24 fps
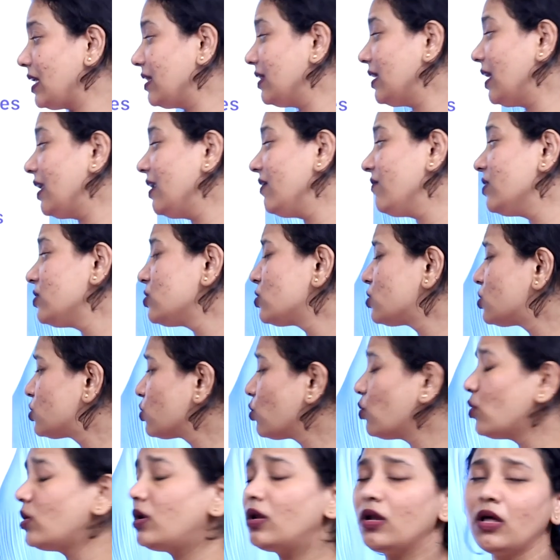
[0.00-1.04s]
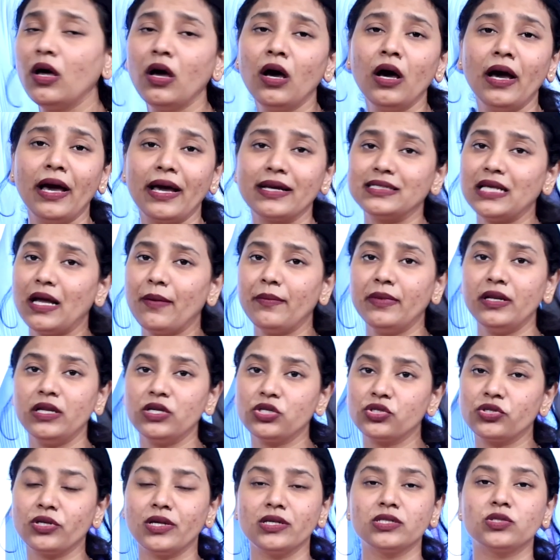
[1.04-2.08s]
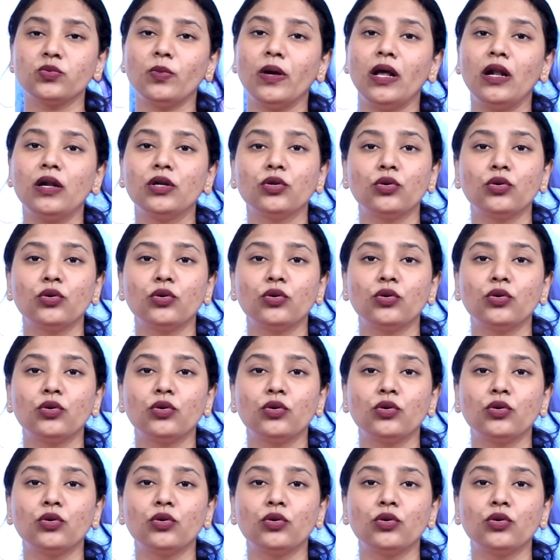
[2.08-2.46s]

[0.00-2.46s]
And then even stool examination as well